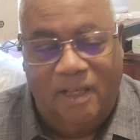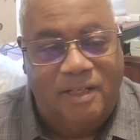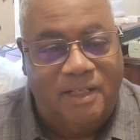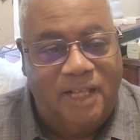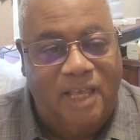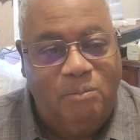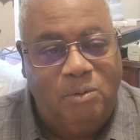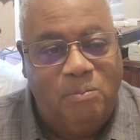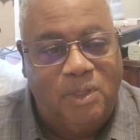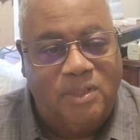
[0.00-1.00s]
then Amy
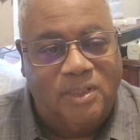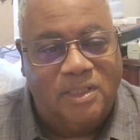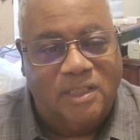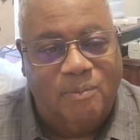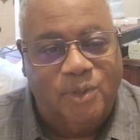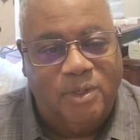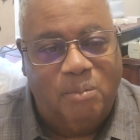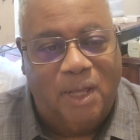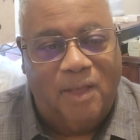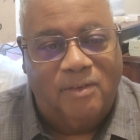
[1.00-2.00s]
mentioned something
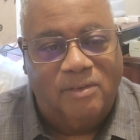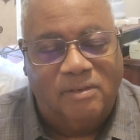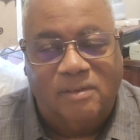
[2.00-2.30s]
about